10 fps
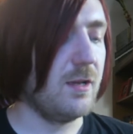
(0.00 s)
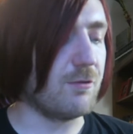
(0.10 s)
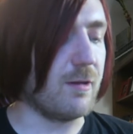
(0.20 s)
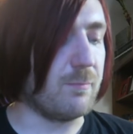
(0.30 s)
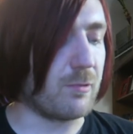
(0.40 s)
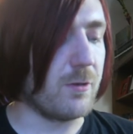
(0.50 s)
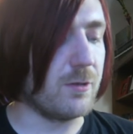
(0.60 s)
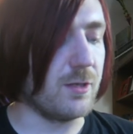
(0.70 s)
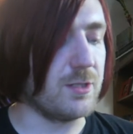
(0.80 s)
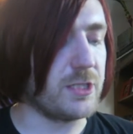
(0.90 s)
Grip
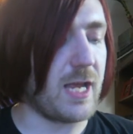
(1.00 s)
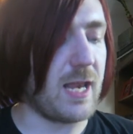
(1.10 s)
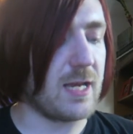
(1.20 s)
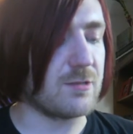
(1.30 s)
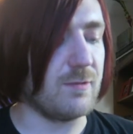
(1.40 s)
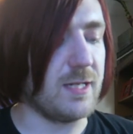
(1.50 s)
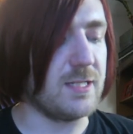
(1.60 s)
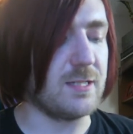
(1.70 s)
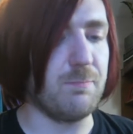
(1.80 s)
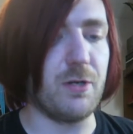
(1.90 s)
broken, chair legs
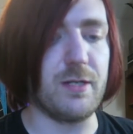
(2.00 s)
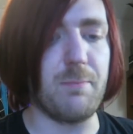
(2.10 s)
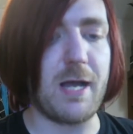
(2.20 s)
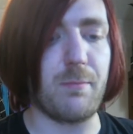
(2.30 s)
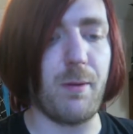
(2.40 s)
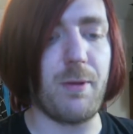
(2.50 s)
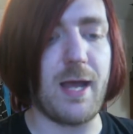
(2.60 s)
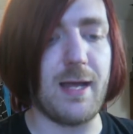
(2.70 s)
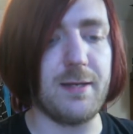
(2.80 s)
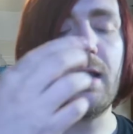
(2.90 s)
released, body bag prepared.